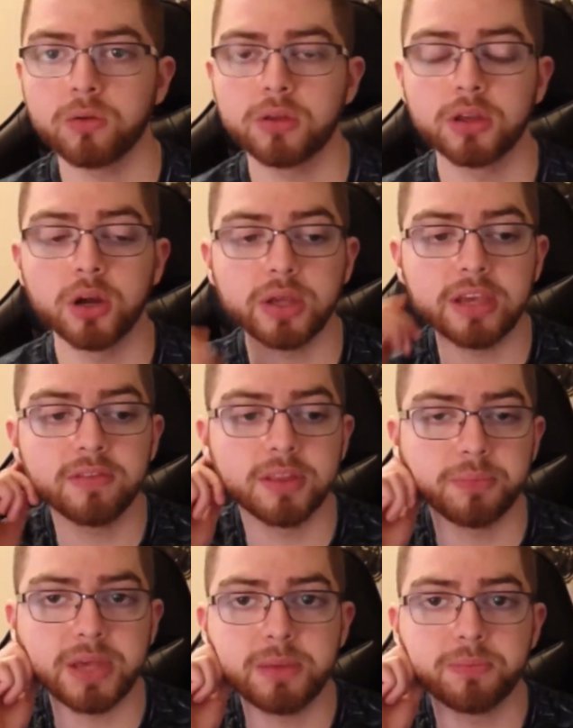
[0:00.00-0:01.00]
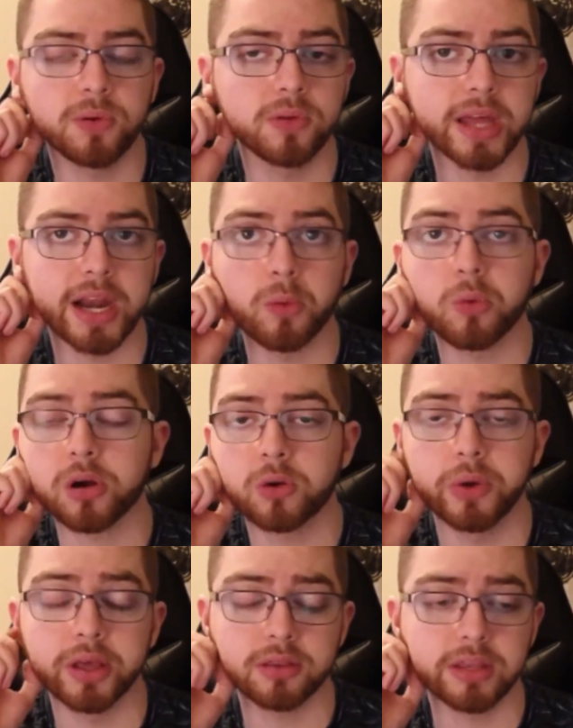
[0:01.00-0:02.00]
Even the people that I work
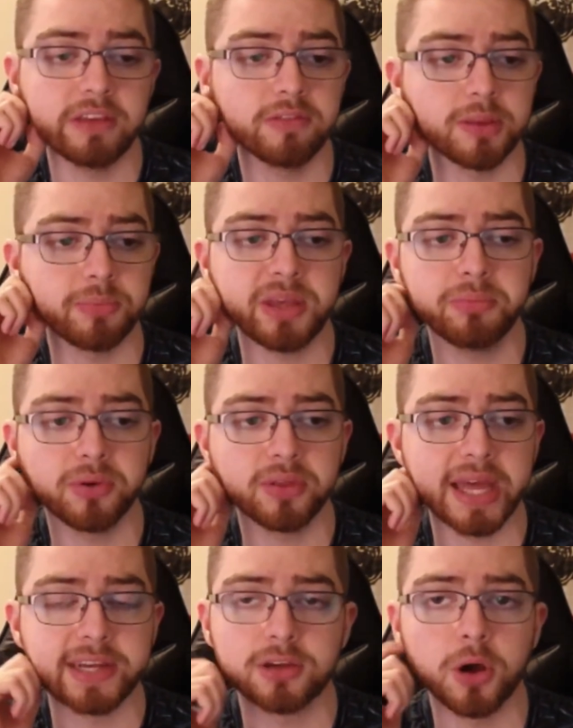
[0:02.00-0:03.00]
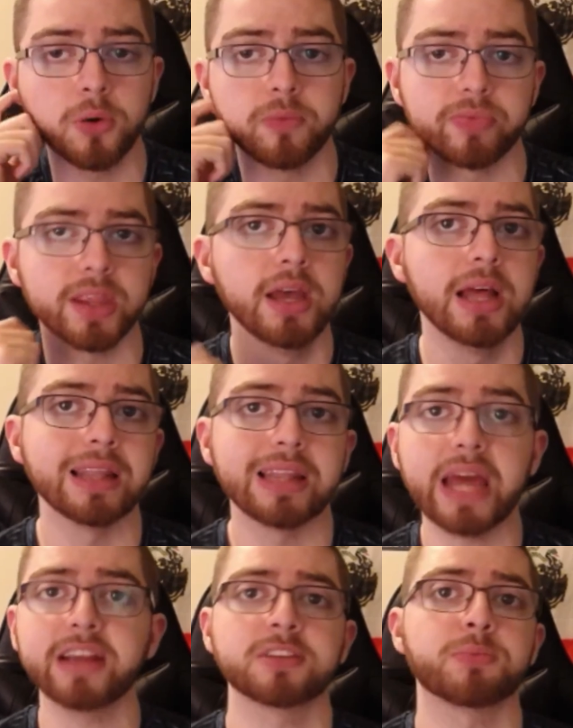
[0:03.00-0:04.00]
with, even the people that don't
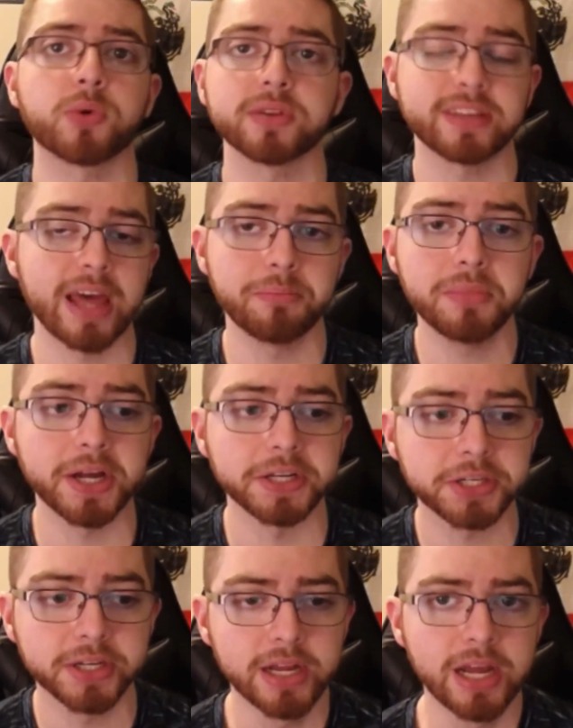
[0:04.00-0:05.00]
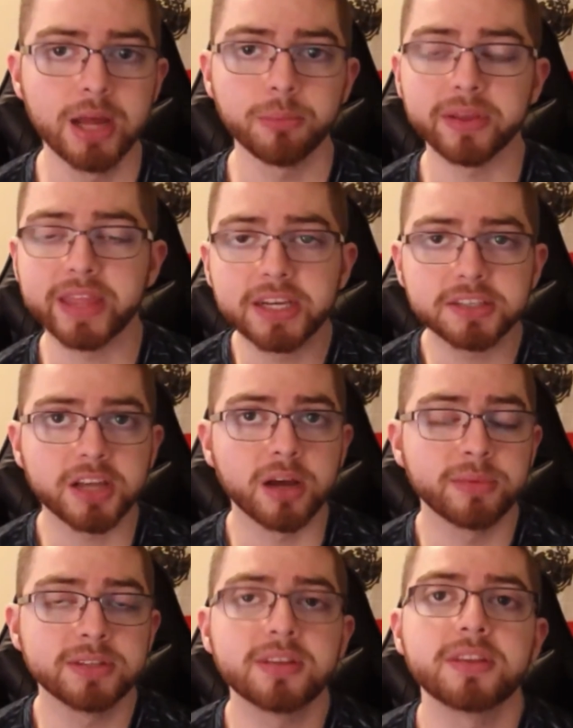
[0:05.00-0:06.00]
like sports that much, but they just
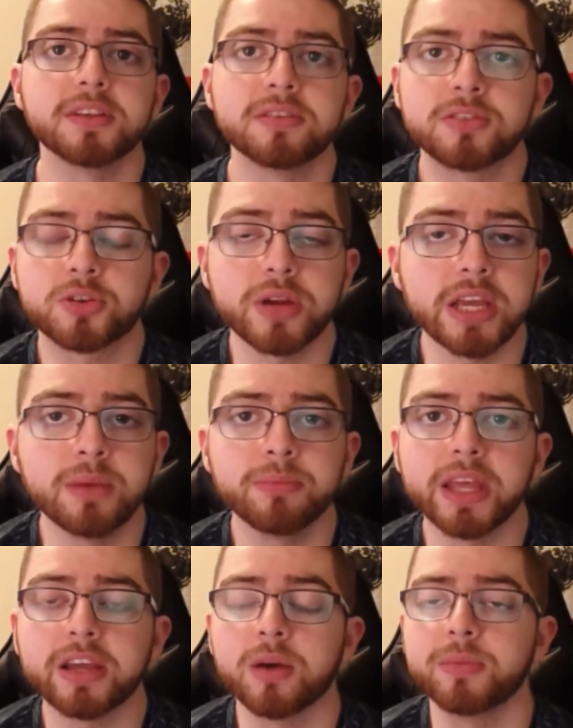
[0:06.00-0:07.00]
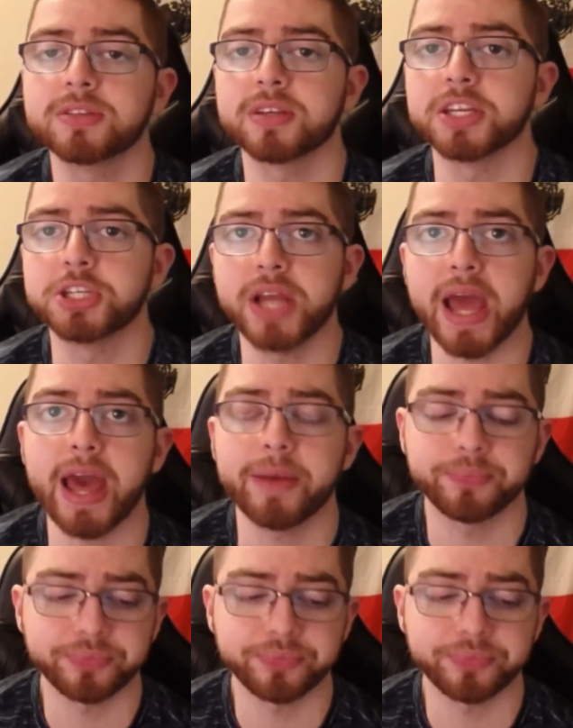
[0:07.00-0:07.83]
come into the stream, they come into the chat,